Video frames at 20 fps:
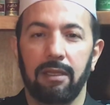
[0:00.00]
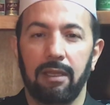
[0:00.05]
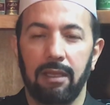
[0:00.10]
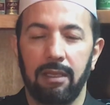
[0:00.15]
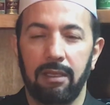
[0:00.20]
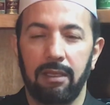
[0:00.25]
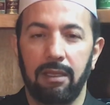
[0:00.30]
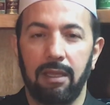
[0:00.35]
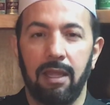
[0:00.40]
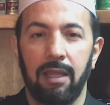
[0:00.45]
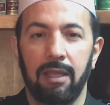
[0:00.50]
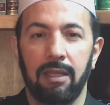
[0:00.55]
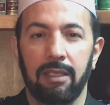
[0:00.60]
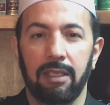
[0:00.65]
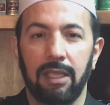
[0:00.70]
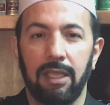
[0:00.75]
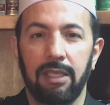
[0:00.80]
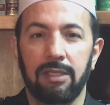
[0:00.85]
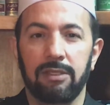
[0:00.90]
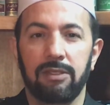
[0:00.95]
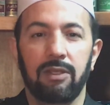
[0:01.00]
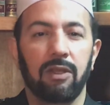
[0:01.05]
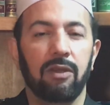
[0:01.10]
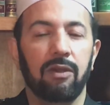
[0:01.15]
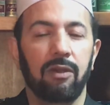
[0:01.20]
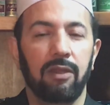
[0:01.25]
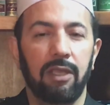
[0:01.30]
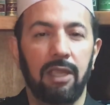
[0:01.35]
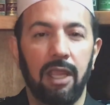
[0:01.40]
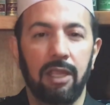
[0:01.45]
Allah is the
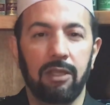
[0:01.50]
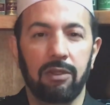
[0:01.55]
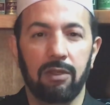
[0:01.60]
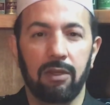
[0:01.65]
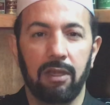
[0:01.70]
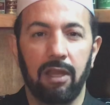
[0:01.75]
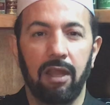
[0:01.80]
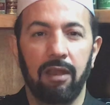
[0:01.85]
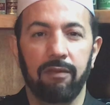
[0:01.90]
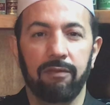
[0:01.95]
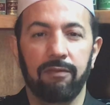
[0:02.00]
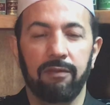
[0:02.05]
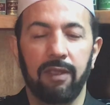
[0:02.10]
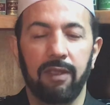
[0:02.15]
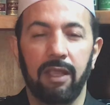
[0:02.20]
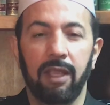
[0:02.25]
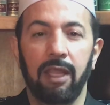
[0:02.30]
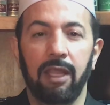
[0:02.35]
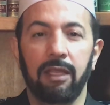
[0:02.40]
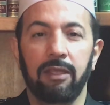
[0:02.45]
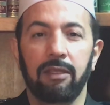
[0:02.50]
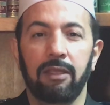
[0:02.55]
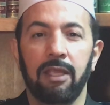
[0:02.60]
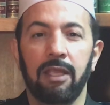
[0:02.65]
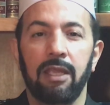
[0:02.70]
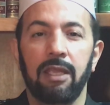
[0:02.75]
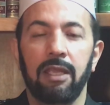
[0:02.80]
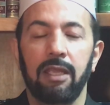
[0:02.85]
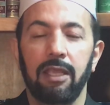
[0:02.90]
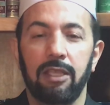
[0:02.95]
creator of, and
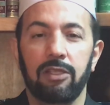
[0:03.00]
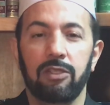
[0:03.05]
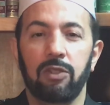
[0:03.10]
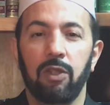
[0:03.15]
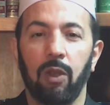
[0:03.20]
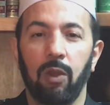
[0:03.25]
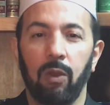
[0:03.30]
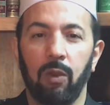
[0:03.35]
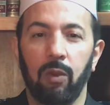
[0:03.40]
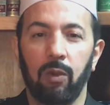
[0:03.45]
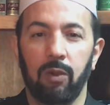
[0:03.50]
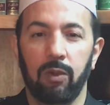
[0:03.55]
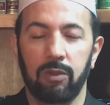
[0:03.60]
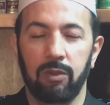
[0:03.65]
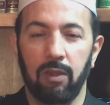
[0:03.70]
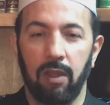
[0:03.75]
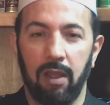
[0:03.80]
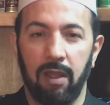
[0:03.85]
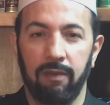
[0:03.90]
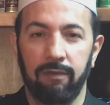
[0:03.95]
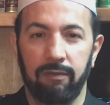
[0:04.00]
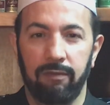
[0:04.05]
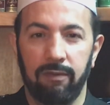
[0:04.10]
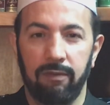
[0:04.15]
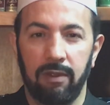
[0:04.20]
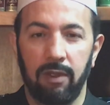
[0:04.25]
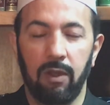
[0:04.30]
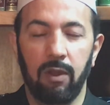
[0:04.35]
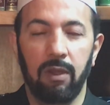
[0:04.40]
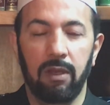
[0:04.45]
He's the Lord of
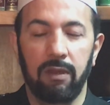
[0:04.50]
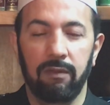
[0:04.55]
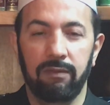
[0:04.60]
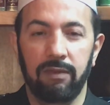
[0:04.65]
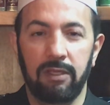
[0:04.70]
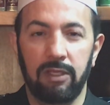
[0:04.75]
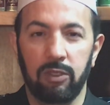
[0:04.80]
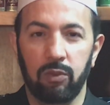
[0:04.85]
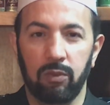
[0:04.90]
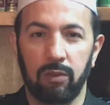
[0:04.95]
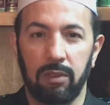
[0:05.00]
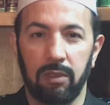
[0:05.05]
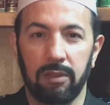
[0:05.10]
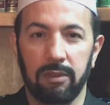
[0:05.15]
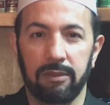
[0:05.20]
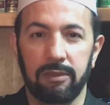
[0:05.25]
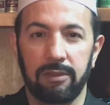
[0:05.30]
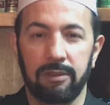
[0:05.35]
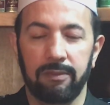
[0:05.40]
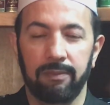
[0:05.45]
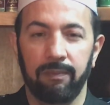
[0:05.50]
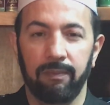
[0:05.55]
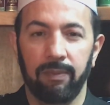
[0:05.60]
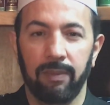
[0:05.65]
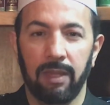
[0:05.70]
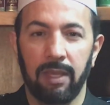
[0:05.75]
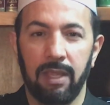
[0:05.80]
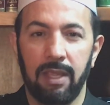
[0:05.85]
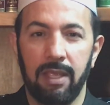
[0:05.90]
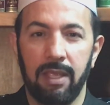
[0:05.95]
all of these worlds.
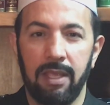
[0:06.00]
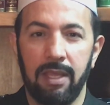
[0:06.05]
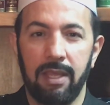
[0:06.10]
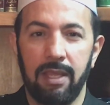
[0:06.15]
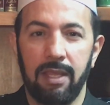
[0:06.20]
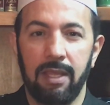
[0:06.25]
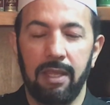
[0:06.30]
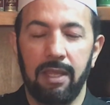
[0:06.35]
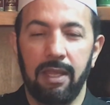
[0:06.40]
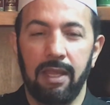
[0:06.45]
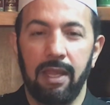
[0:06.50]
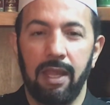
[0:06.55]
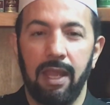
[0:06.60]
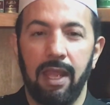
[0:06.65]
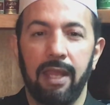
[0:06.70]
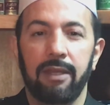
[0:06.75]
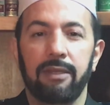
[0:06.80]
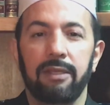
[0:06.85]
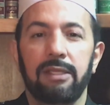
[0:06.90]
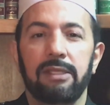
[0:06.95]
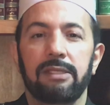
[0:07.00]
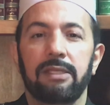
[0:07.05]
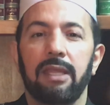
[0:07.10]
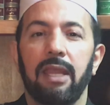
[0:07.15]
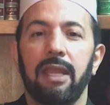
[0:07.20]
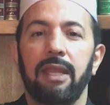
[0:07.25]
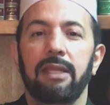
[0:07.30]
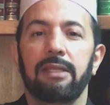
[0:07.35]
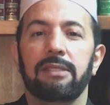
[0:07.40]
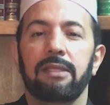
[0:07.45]
And
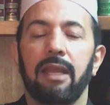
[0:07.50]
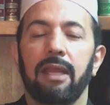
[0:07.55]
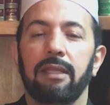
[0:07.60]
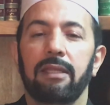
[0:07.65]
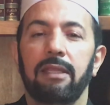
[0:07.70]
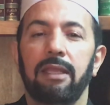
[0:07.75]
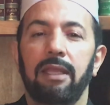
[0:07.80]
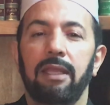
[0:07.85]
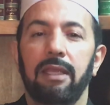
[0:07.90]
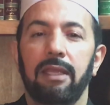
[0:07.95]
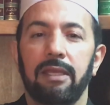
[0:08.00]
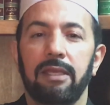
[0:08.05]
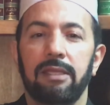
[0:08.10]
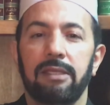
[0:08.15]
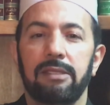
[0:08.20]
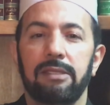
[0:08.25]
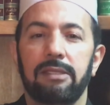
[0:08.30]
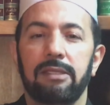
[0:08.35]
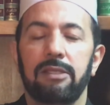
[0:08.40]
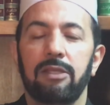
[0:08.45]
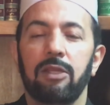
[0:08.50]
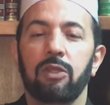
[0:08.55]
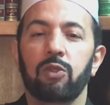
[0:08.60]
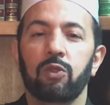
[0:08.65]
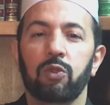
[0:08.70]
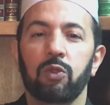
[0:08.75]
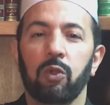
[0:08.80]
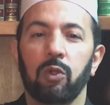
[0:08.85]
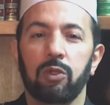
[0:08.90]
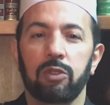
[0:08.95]
restates that He is the
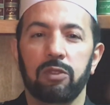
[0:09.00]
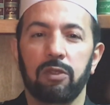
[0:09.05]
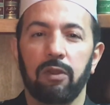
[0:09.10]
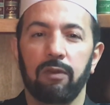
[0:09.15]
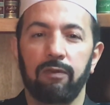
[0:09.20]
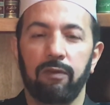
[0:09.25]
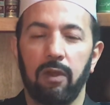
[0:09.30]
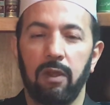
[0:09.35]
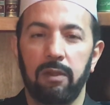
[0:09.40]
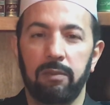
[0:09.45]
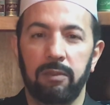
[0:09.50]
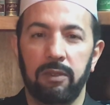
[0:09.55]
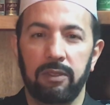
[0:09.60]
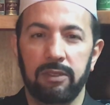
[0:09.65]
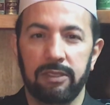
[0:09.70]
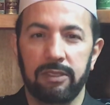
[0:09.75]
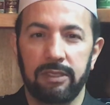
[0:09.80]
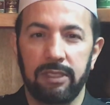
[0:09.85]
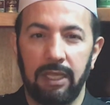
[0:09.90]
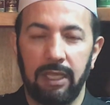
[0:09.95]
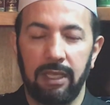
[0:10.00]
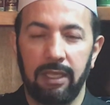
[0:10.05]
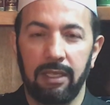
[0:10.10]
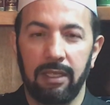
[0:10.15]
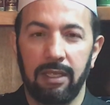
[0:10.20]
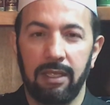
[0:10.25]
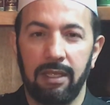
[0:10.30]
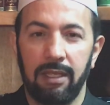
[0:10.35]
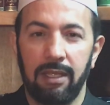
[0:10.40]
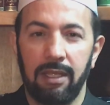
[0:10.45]
source of all mercy,
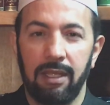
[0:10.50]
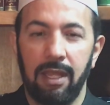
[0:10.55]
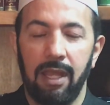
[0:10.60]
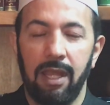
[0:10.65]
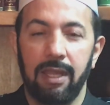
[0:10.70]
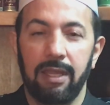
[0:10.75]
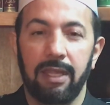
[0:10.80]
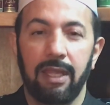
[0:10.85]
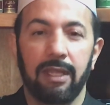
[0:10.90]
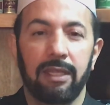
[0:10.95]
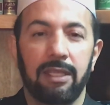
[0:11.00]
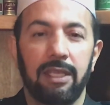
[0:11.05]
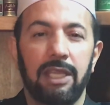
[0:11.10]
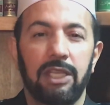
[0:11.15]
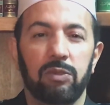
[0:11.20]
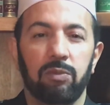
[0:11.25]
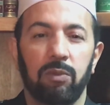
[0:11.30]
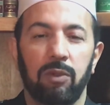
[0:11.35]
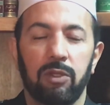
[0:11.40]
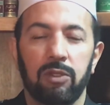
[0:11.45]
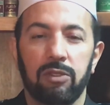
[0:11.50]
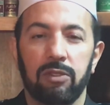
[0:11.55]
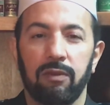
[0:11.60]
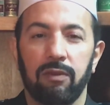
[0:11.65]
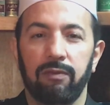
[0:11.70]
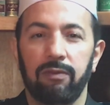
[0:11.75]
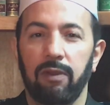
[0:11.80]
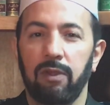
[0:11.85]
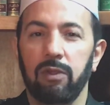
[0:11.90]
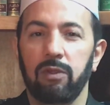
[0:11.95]
that He is
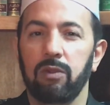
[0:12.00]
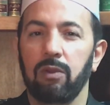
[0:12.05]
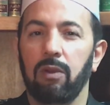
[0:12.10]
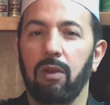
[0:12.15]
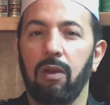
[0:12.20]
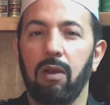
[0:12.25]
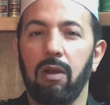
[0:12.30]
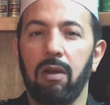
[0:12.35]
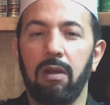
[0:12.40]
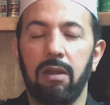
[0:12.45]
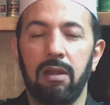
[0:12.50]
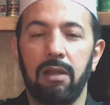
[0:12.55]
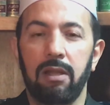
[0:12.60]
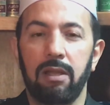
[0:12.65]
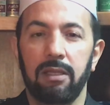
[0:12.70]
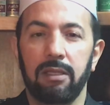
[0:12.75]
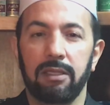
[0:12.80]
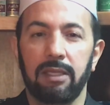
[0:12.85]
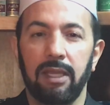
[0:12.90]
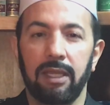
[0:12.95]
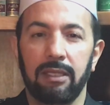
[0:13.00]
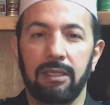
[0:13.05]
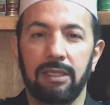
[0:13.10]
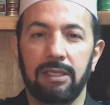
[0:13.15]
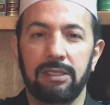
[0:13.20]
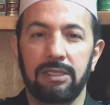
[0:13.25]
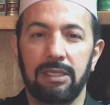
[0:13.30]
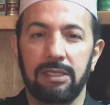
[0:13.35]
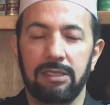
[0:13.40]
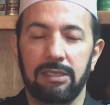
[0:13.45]
merciful to all that
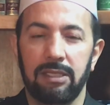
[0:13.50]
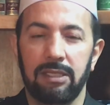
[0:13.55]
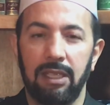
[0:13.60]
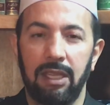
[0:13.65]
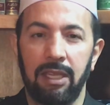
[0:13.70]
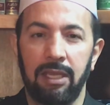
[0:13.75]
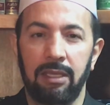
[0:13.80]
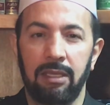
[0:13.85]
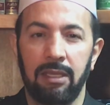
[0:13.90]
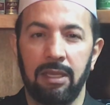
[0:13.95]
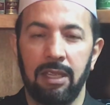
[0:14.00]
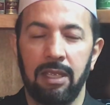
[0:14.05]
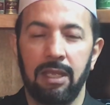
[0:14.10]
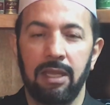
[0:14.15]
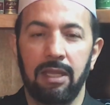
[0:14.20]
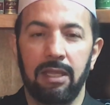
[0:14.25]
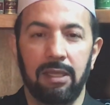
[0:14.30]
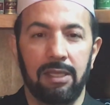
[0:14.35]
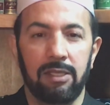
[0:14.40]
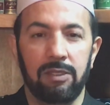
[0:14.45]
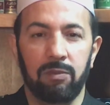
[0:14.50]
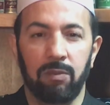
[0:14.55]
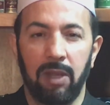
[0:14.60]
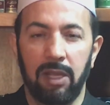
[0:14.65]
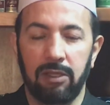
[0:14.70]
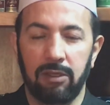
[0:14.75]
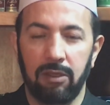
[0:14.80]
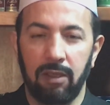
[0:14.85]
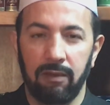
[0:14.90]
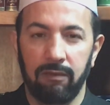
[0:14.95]
exists in this
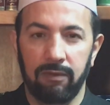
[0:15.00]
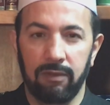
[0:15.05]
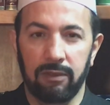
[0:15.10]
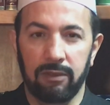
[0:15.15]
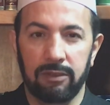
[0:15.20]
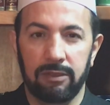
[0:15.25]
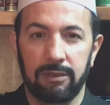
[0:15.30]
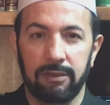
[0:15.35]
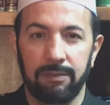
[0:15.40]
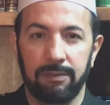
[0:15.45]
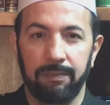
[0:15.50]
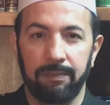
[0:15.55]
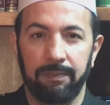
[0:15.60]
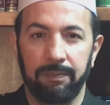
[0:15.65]
multiverse.